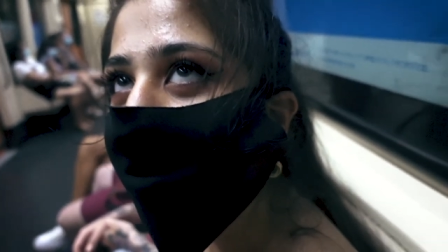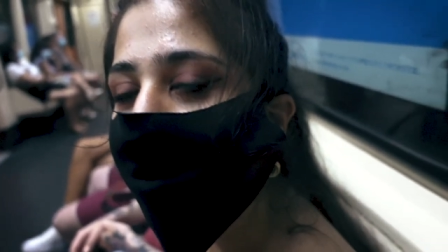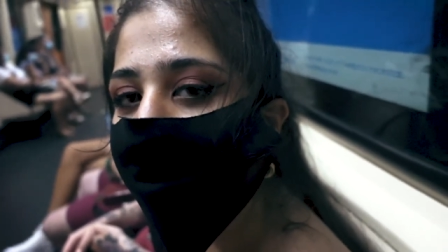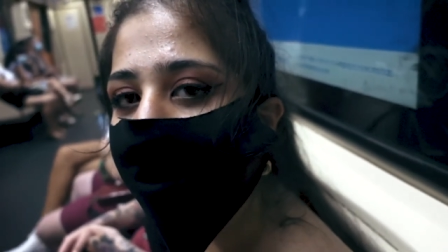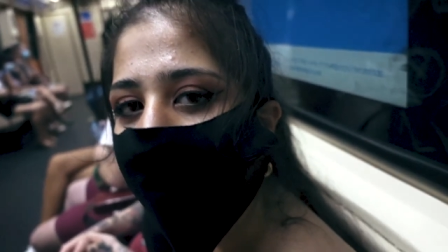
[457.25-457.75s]

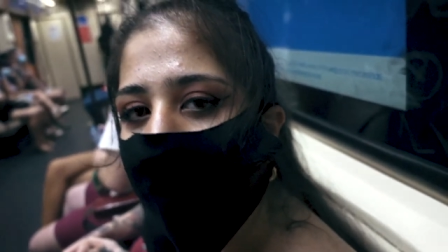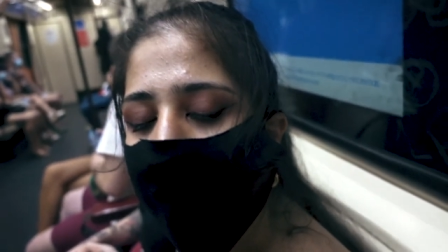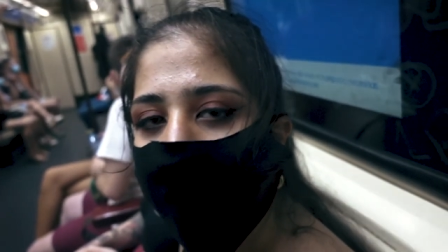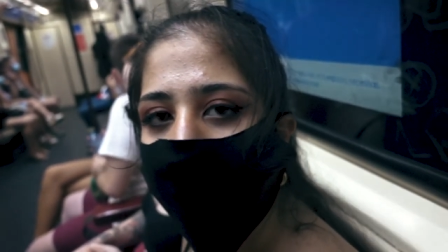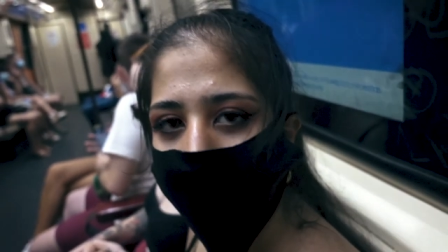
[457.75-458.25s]
forever.
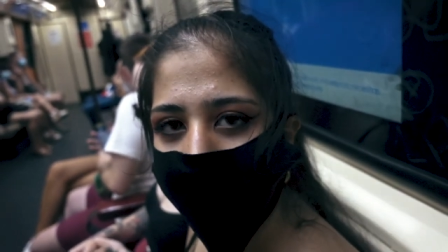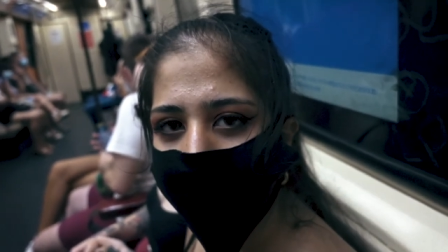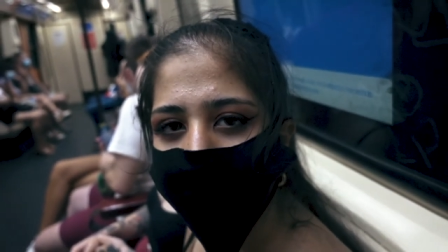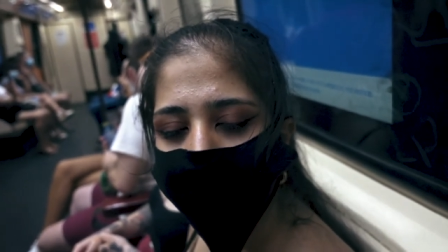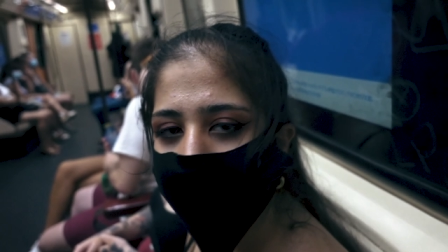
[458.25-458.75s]

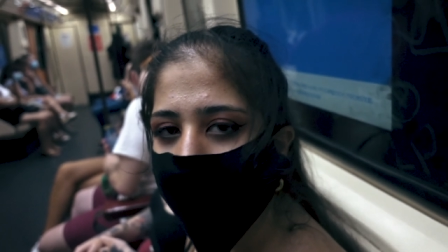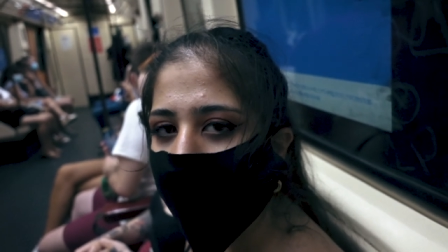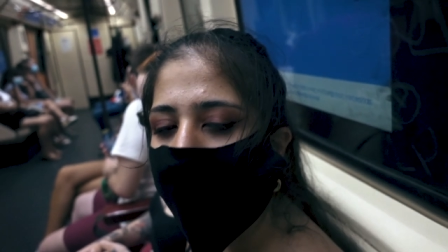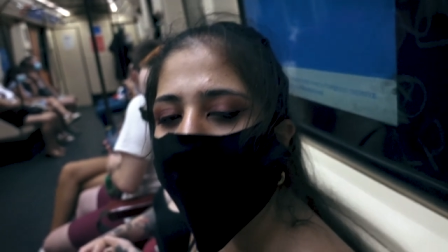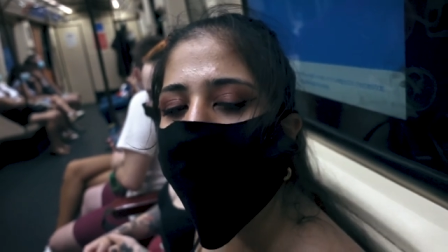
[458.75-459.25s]

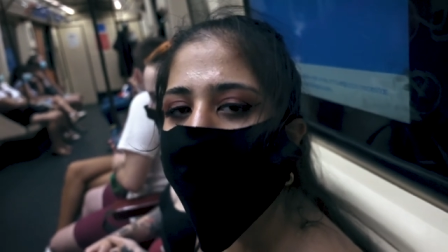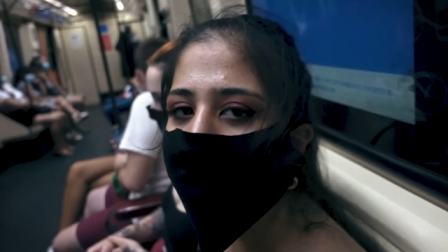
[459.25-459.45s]
I